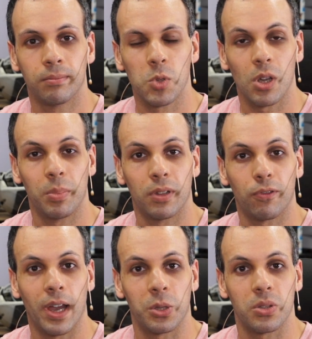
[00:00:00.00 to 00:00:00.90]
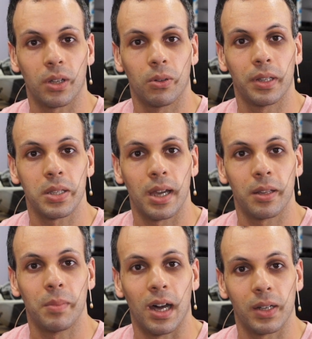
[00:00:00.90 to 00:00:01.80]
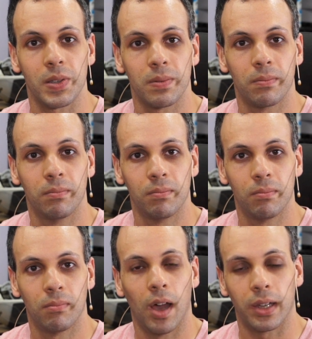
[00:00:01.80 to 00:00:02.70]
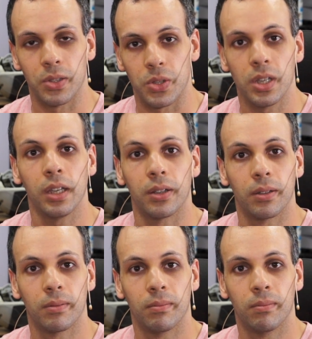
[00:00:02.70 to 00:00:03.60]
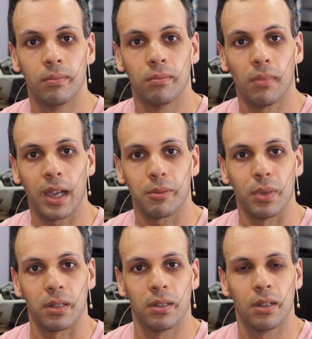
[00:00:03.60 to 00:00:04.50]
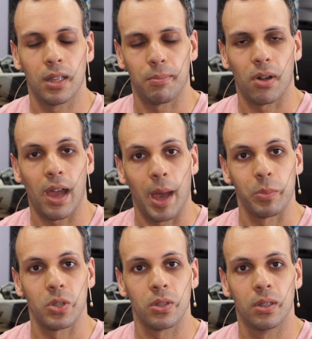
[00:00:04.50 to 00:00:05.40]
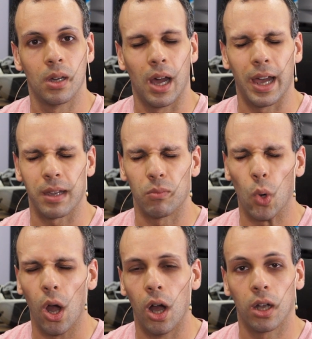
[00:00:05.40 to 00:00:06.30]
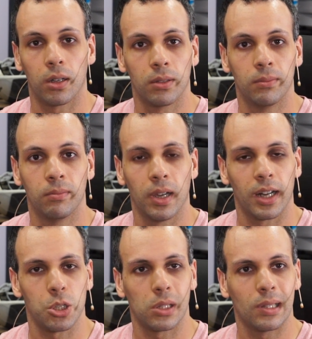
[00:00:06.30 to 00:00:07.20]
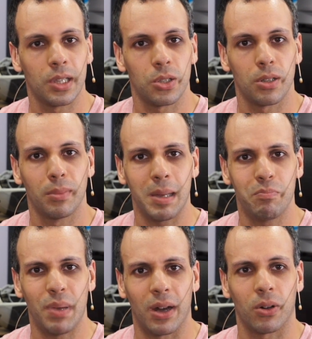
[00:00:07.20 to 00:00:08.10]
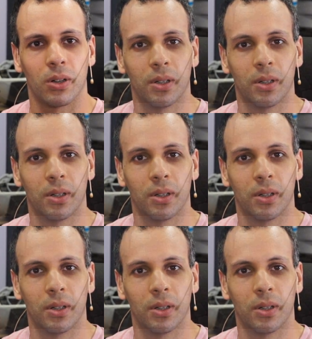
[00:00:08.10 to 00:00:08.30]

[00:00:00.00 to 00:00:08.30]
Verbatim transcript: So I put the fragile sticker on the side of the box. I concede. I admit that perhaps I am wrong, and I should listen to my better.